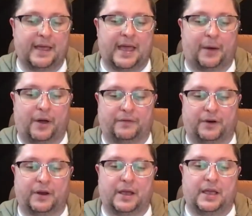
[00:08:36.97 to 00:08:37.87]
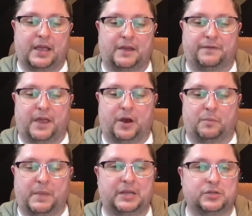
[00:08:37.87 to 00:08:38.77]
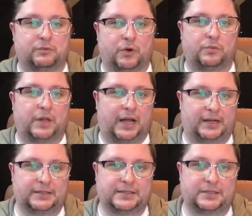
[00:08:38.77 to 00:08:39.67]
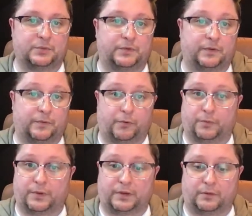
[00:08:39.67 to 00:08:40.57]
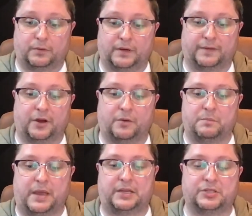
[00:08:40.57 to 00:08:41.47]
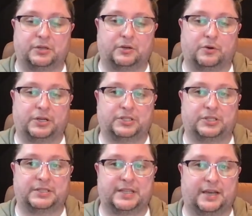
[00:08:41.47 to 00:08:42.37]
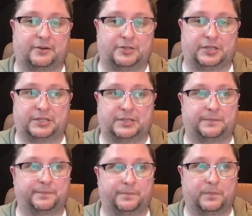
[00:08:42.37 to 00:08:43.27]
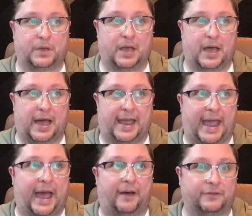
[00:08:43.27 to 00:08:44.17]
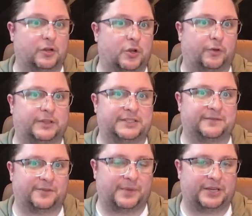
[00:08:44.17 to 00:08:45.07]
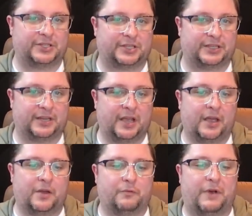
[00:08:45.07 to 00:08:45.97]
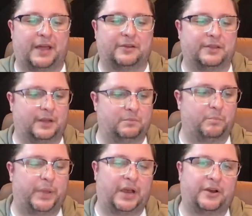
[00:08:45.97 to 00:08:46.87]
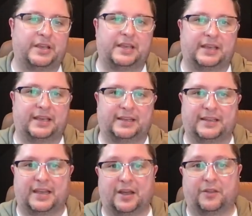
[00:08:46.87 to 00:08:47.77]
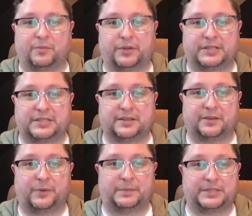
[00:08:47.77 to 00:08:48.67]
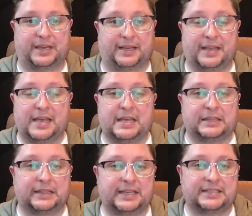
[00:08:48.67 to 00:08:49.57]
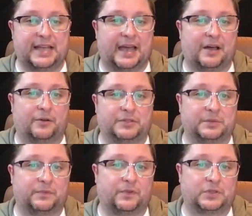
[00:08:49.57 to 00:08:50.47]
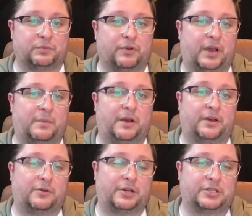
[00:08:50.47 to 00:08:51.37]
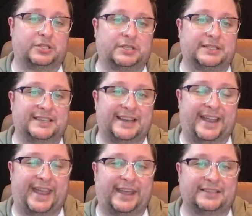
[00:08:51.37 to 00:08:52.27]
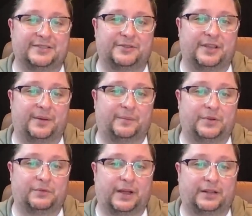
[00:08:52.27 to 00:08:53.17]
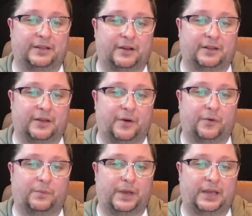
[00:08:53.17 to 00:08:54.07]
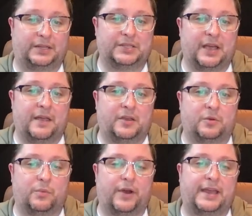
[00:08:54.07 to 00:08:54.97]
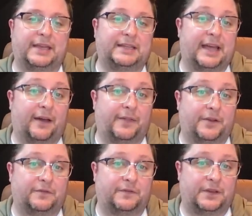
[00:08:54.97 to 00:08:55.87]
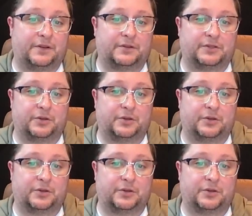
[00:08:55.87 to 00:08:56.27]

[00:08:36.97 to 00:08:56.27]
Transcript: However, if there are major roadblocks to moving forward with you, if there are major questions that are just I have to know this information rather than burying it in other places on the website. List out some of those primary questions and answer them directly on the homepage. You're breaking down their fears.